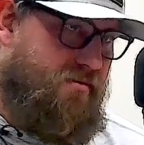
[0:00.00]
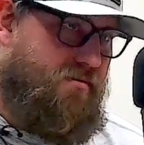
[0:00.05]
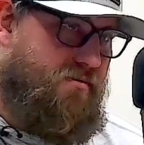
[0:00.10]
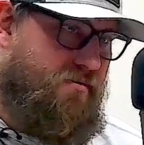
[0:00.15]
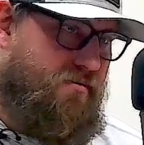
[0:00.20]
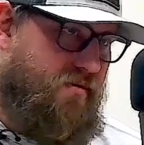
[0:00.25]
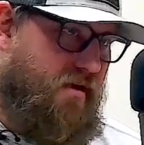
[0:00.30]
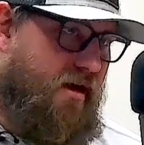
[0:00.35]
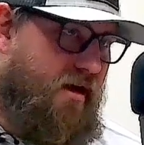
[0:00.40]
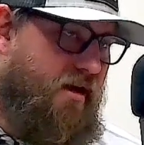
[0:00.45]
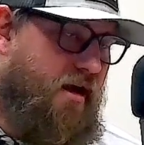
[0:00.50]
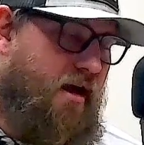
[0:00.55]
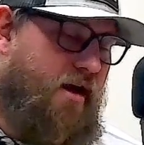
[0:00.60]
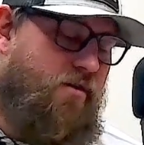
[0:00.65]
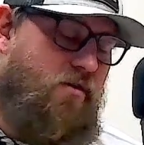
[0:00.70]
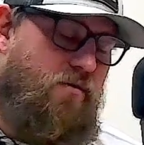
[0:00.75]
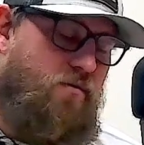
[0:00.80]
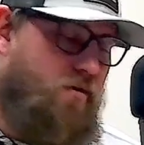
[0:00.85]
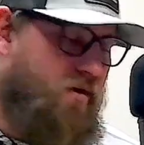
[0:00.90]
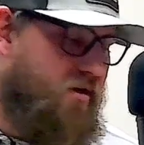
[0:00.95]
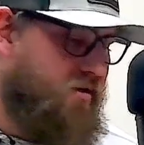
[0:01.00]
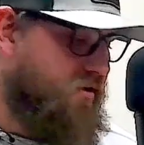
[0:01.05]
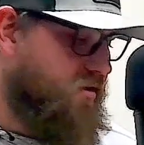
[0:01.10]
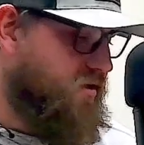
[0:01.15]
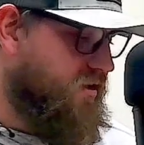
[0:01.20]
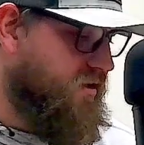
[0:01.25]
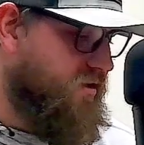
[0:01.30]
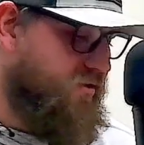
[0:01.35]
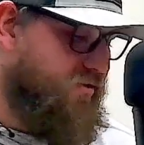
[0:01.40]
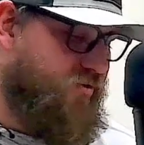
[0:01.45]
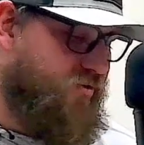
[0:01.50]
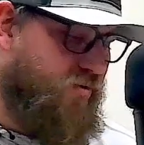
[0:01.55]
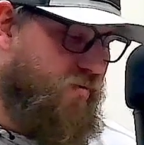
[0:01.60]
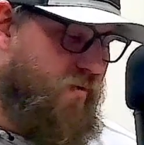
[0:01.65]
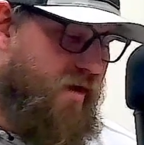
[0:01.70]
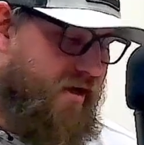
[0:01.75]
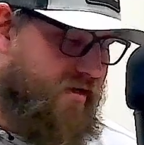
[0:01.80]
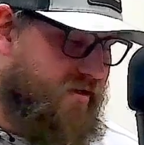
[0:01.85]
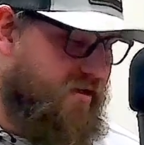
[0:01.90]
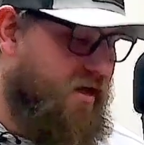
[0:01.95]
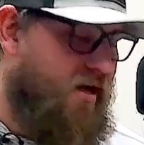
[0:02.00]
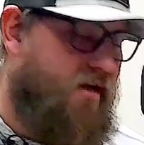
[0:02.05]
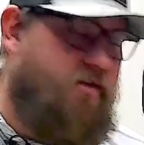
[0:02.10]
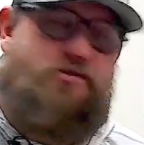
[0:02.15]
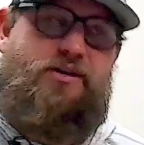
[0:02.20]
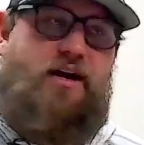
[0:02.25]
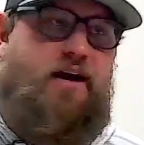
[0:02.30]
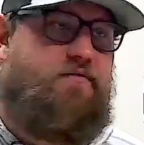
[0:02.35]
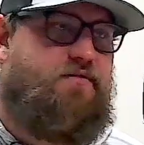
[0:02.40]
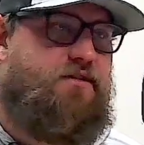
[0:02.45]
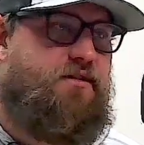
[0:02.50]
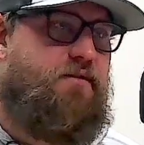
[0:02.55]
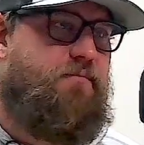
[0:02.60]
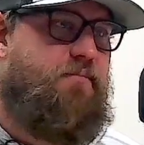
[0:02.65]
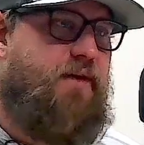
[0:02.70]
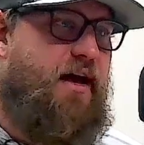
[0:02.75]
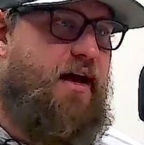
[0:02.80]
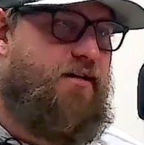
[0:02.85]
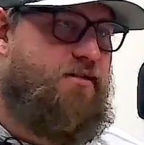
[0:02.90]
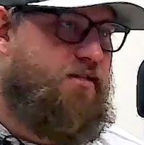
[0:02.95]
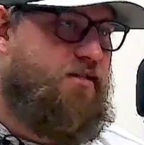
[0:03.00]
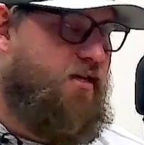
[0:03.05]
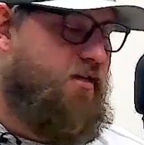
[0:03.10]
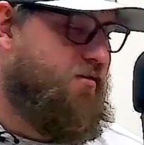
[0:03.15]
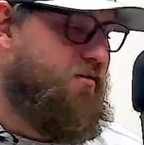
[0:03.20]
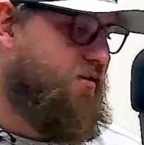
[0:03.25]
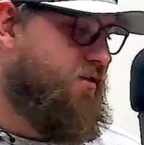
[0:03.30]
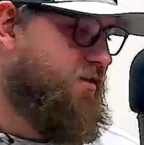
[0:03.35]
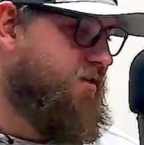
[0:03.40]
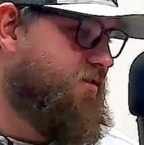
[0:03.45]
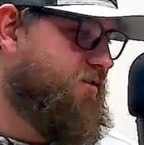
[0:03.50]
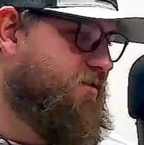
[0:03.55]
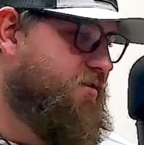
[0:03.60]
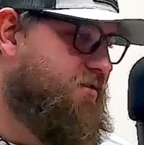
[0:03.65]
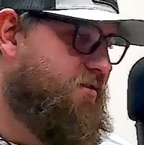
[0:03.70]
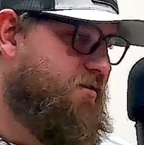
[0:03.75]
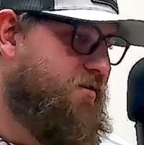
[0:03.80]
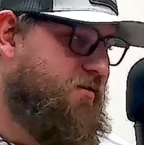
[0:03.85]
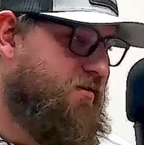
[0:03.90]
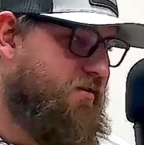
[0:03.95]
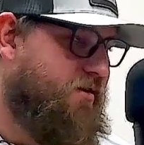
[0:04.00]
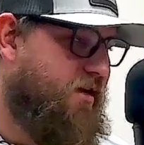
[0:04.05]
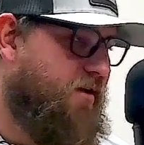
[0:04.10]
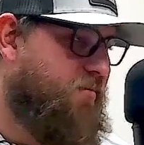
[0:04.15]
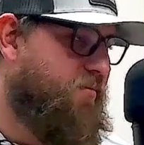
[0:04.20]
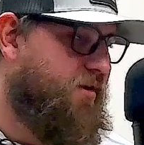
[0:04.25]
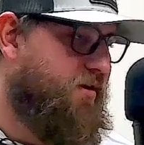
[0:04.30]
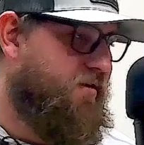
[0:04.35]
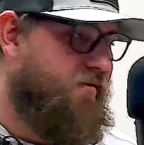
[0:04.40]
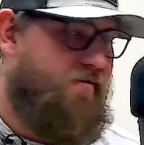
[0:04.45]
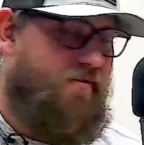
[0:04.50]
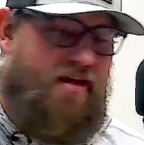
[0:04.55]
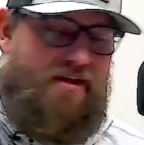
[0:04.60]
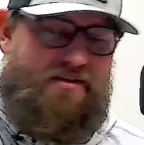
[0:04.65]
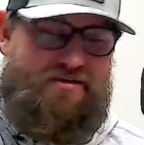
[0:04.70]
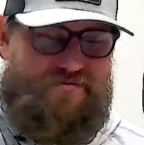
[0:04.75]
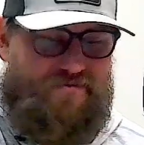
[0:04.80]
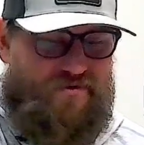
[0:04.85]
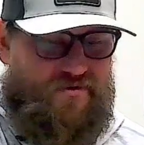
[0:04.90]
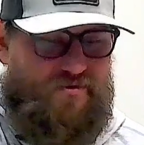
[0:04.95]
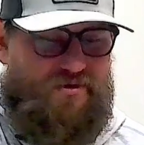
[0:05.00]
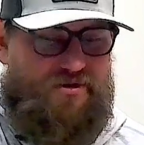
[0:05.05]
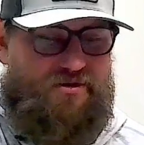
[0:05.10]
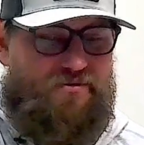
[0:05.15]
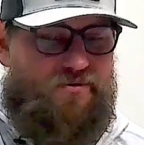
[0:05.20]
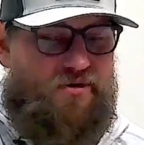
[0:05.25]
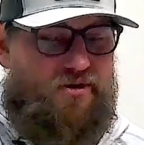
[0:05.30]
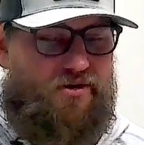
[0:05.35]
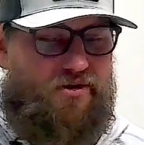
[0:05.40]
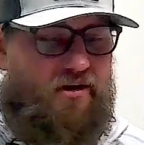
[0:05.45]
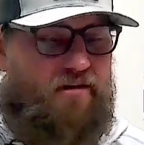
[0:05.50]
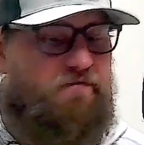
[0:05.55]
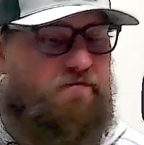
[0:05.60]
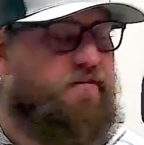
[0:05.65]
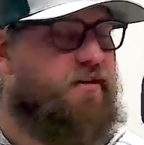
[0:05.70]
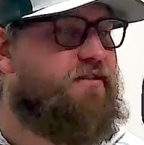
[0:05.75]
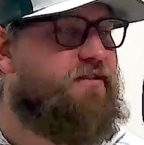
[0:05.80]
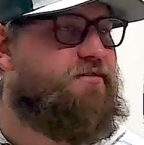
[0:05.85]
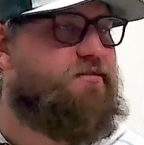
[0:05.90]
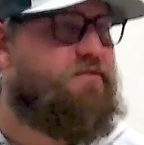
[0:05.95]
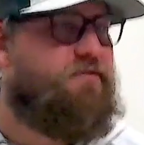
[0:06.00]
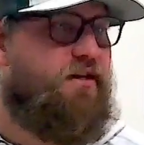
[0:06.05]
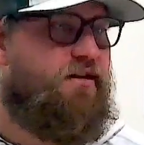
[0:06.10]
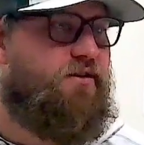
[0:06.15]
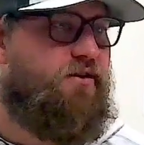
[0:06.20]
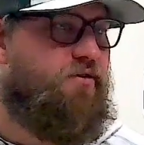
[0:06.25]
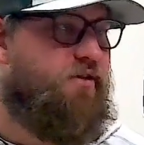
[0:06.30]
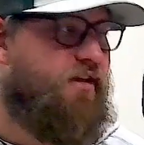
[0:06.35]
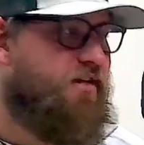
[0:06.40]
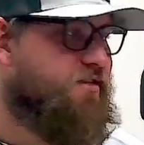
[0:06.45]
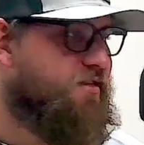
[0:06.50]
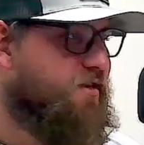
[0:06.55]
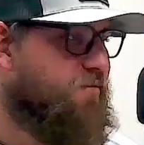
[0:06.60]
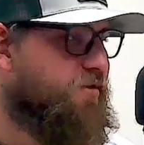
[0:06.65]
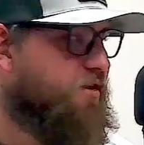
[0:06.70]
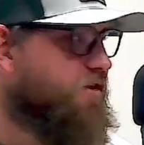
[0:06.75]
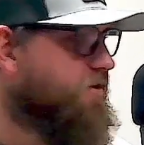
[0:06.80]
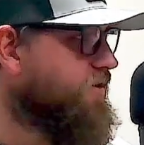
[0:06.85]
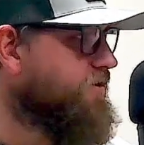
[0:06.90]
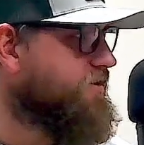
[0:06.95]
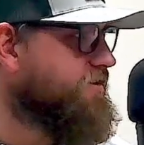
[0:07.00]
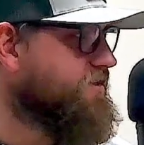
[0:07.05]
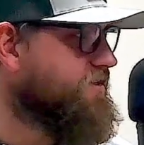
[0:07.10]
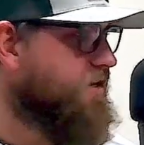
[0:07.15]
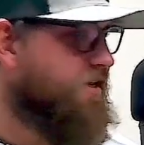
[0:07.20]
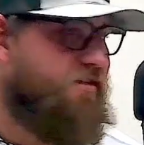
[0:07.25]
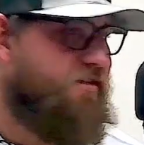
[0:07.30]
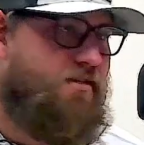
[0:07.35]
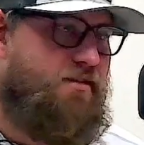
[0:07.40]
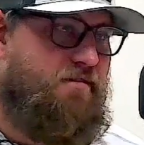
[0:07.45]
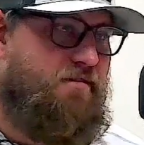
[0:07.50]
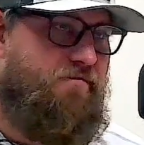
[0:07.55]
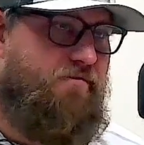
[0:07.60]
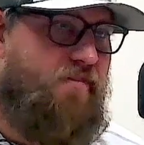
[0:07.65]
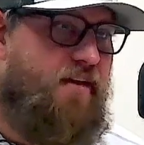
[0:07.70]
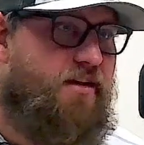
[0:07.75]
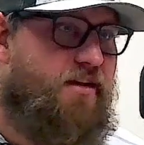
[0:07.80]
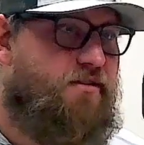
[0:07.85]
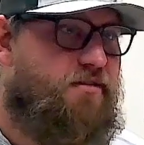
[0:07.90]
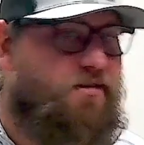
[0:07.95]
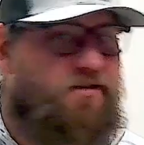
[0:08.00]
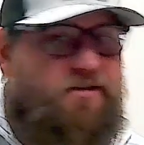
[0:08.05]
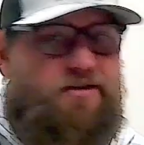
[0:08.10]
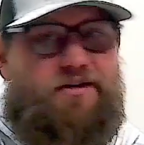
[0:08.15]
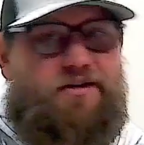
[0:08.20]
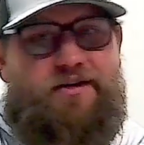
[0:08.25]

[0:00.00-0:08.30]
right? I don't want direct line drives to the basket, because that's what we do on offense. I know that's some of the hardest things to defend.